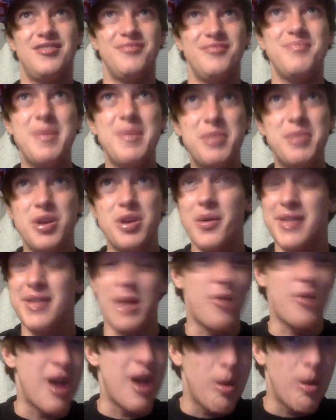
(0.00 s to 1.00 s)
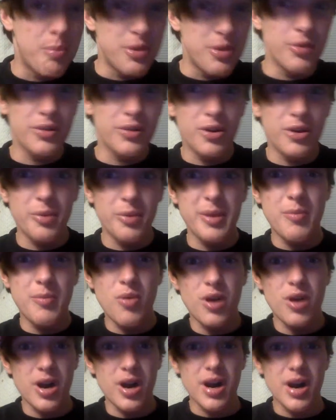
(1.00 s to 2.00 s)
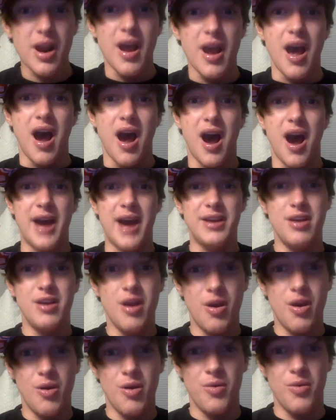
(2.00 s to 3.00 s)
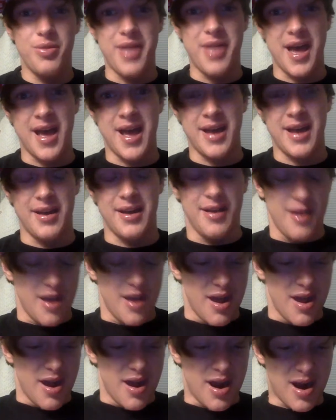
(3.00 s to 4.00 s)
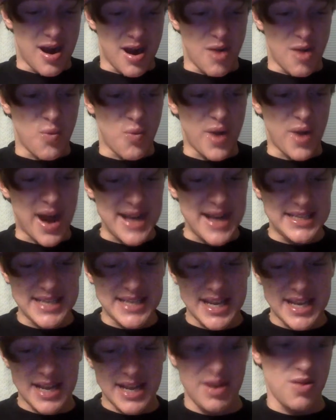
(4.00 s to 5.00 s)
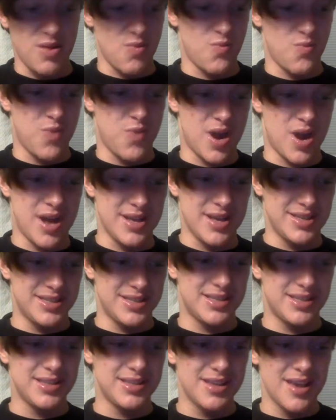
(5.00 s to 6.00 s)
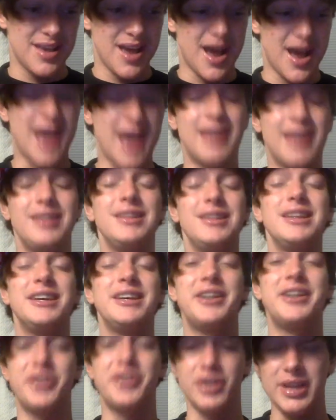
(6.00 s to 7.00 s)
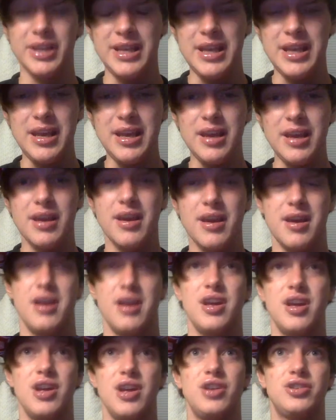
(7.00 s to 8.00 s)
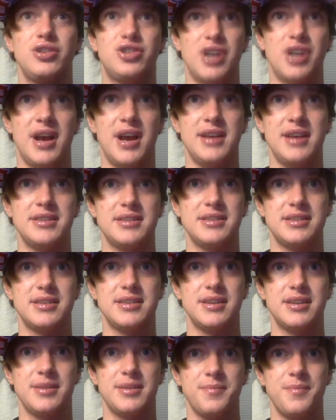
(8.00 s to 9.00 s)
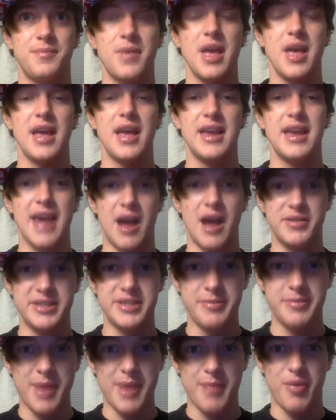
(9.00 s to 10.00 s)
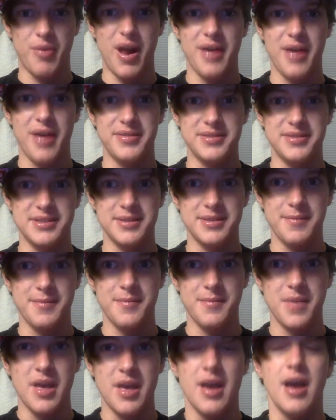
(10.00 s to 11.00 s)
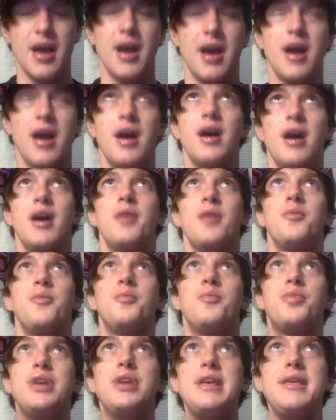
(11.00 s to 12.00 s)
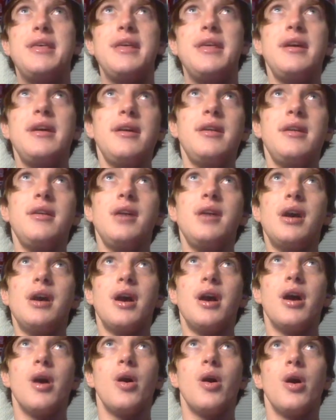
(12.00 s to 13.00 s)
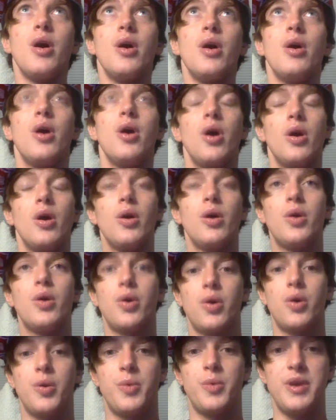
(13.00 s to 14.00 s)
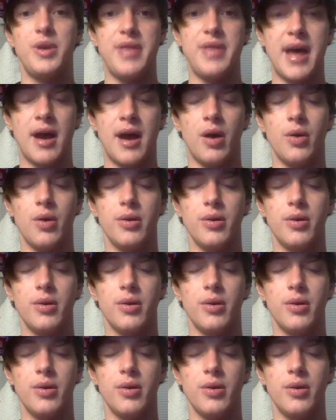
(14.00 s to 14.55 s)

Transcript: Maybe knowing that will help you a little bit more. I know that what I did was I literally just counted my breaths. In, breathe out.